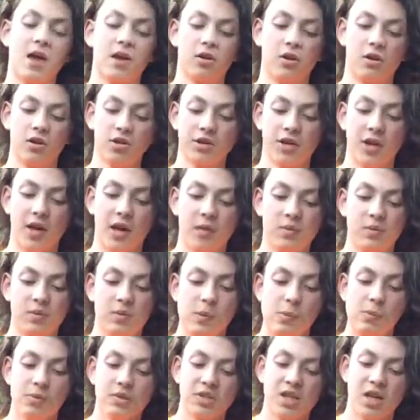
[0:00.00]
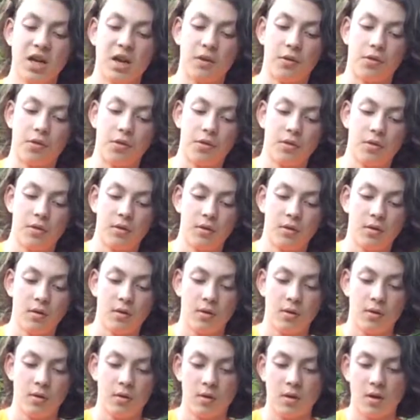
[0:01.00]
and it also helps people's health.
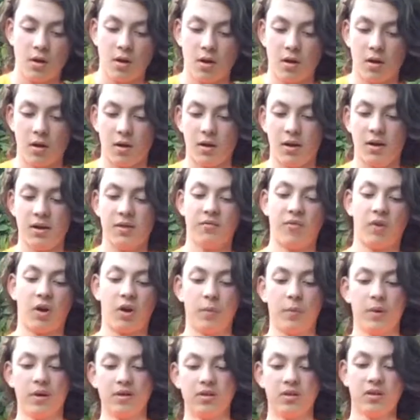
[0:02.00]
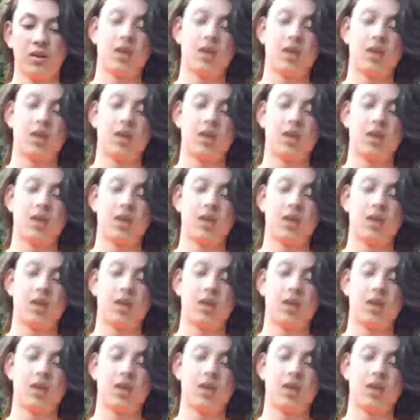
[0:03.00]
Environmental